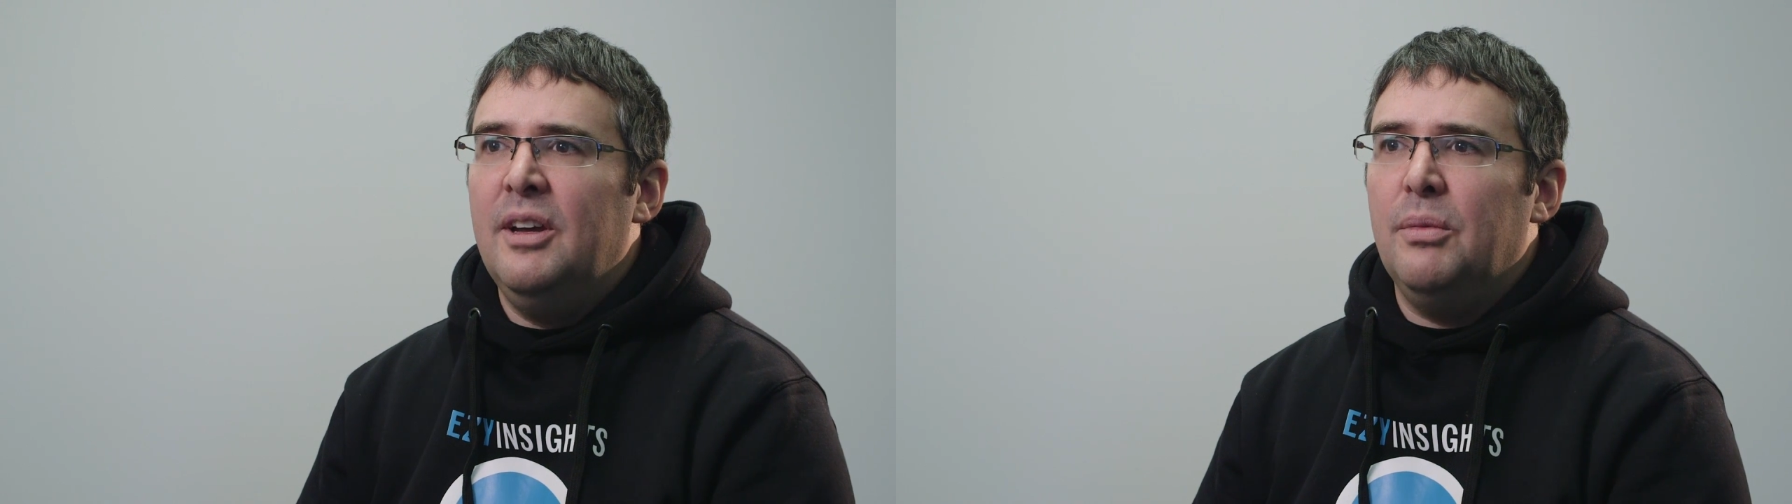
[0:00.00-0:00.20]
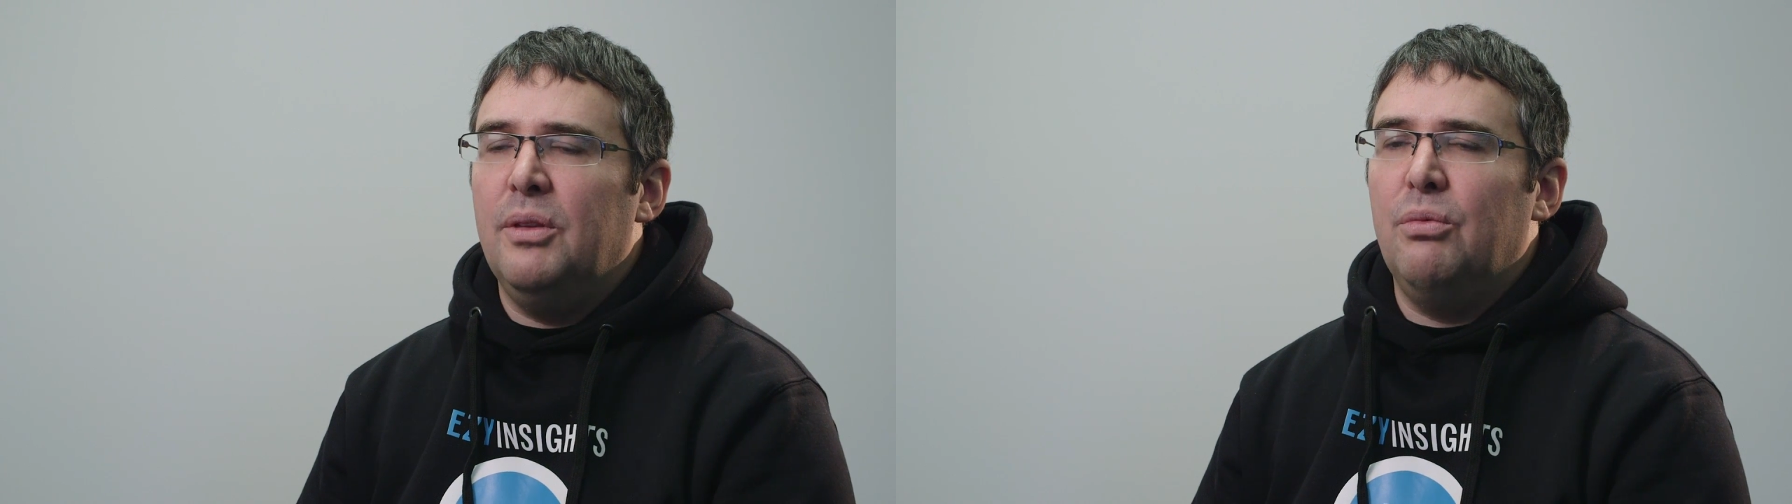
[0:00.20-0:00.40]

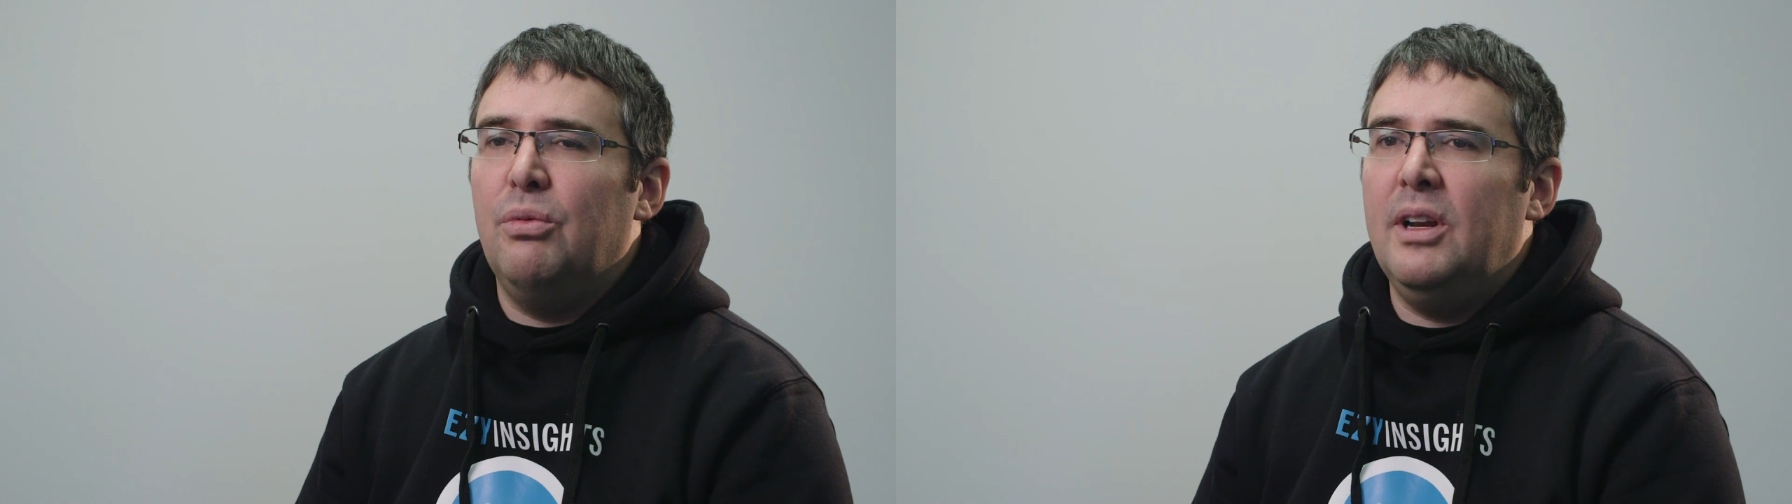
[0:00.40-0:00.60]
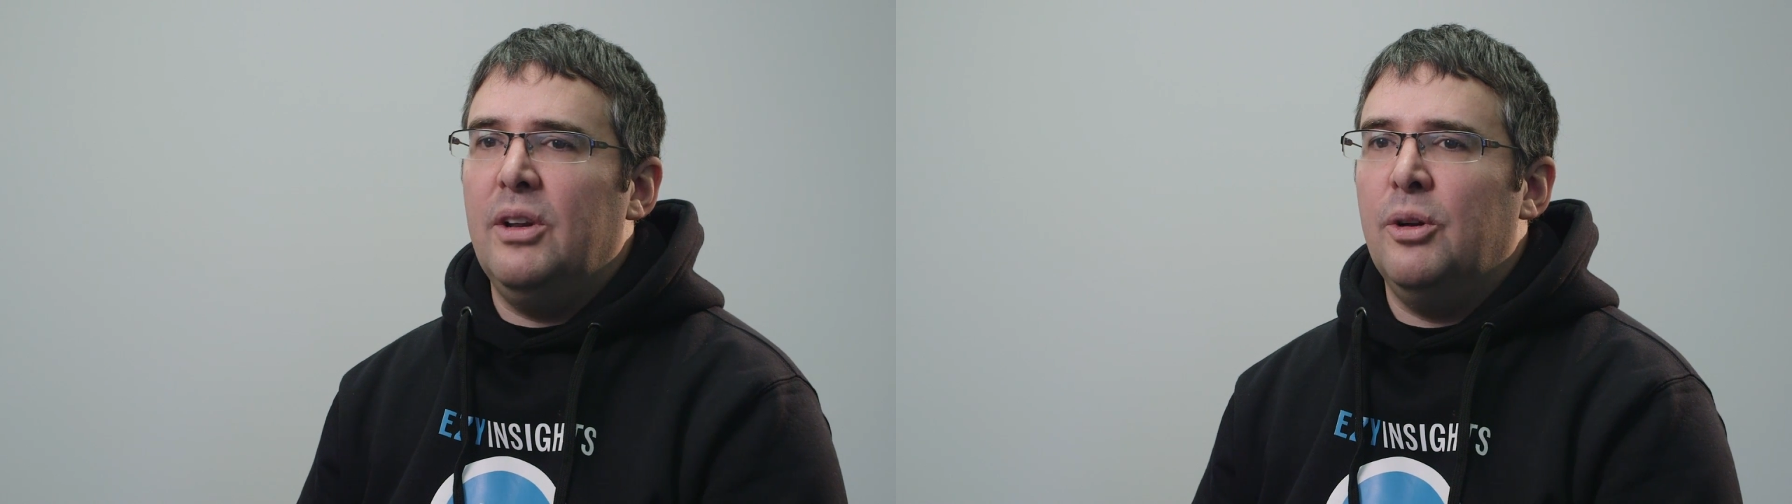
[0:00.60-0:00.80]
but they're
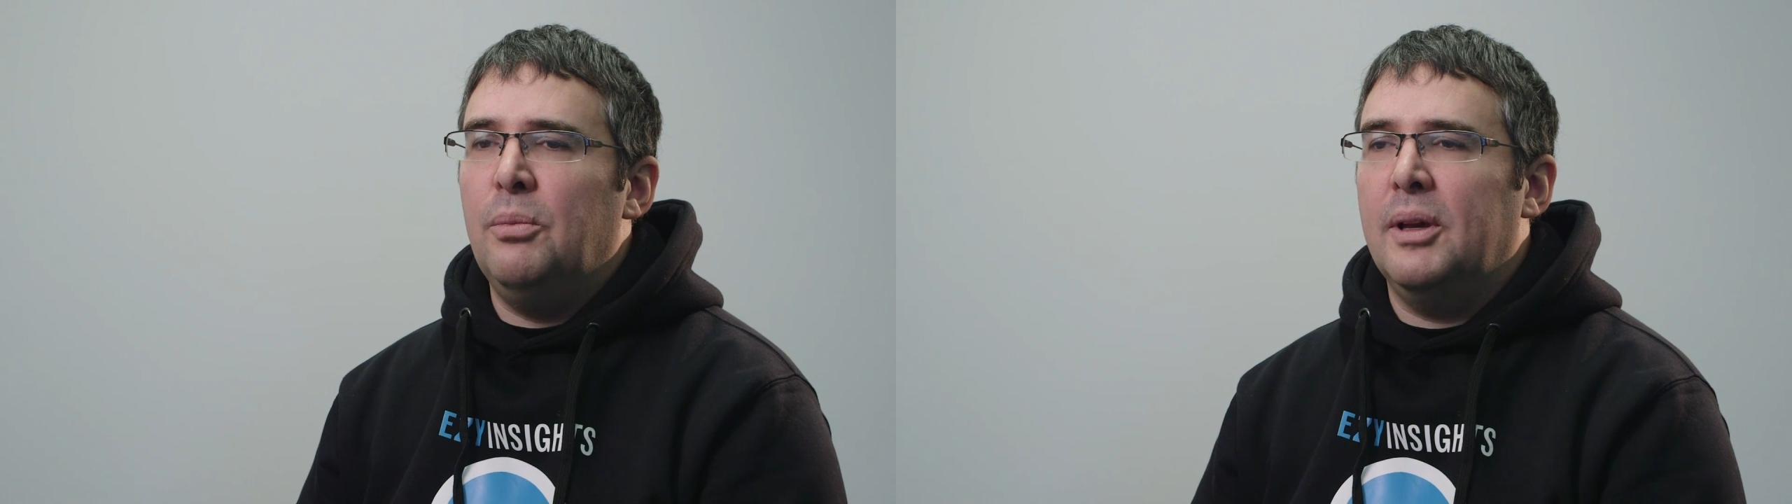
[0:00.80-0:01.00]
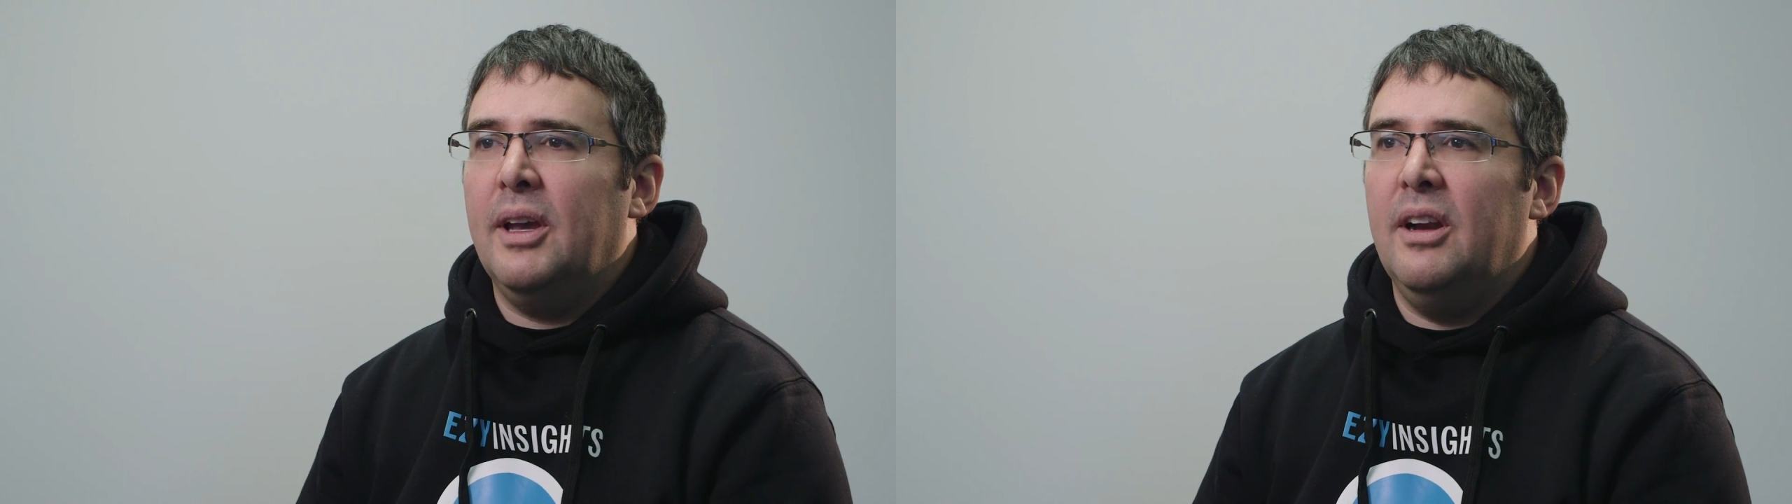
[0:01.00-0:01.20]
really
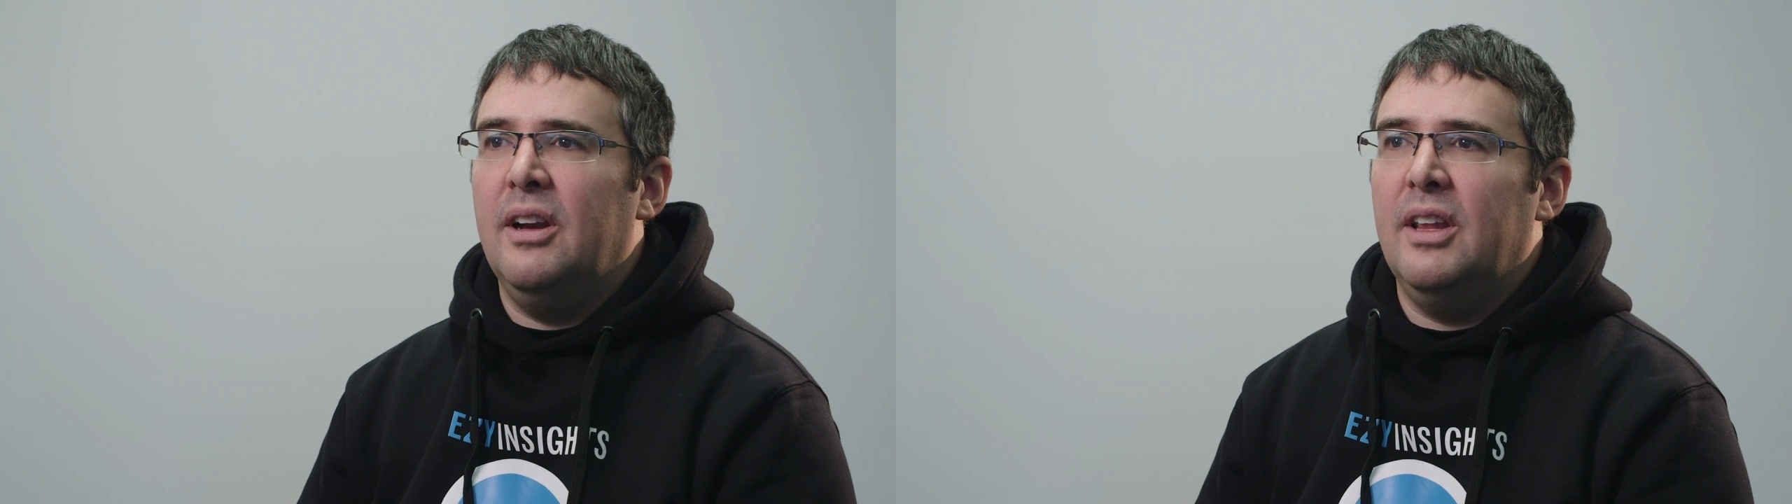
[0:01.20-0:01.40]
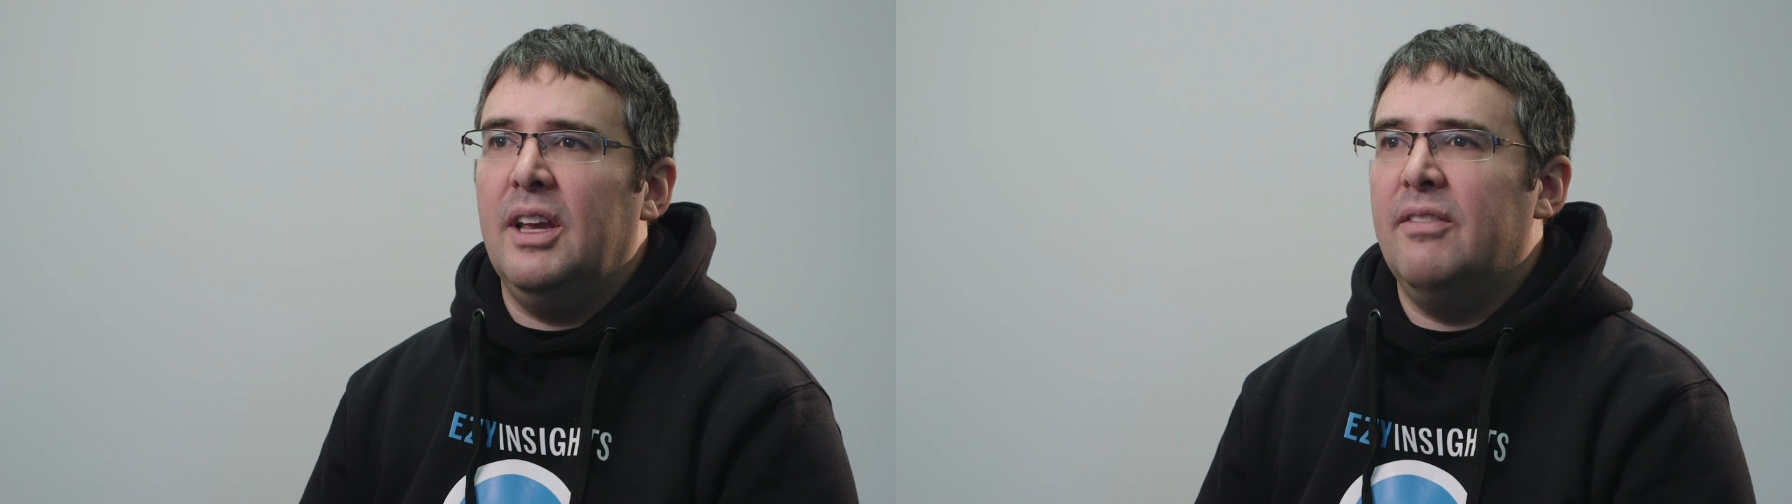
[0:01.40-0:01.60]
complicated and they